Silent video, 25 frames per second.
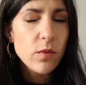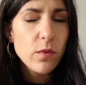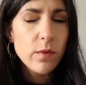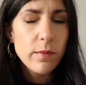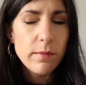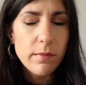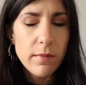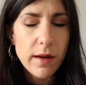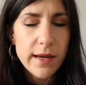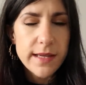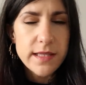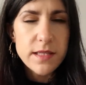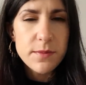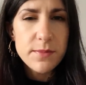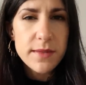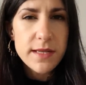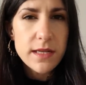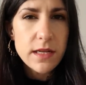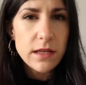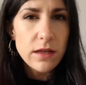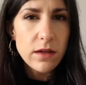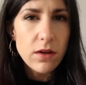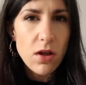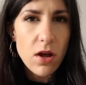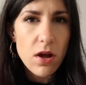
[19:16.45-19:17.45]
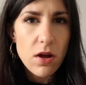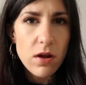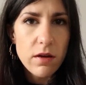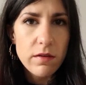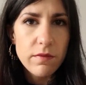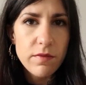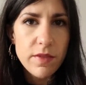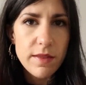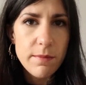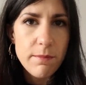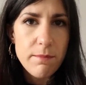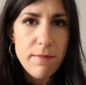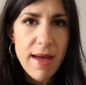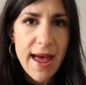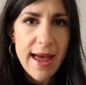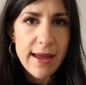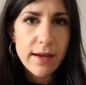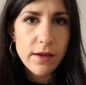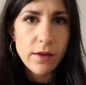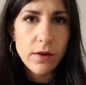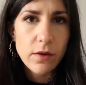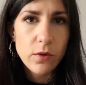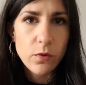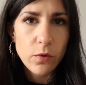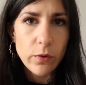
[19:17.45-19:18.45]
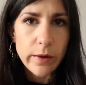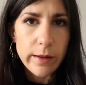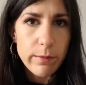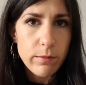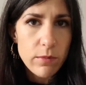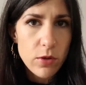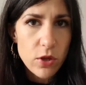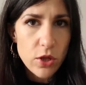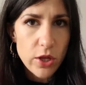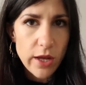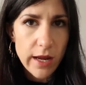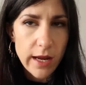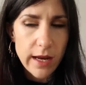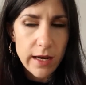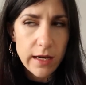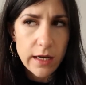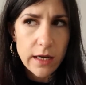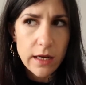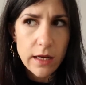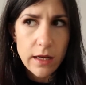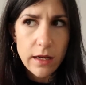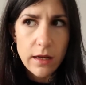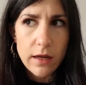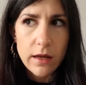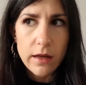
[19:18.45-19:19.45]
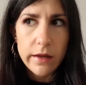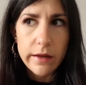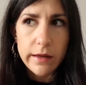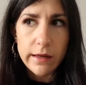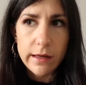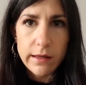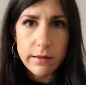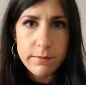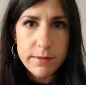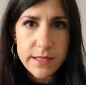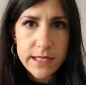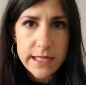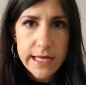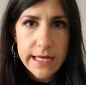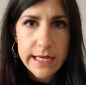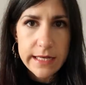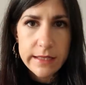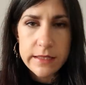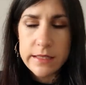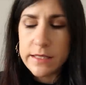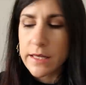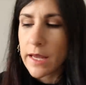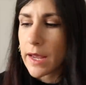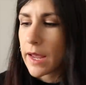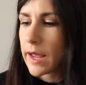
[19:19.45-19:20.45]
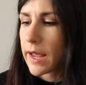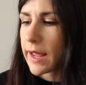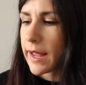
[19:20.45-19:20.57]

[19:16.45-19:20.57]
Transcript: It reminds me a lot of the MAC cream sheen lipsticks,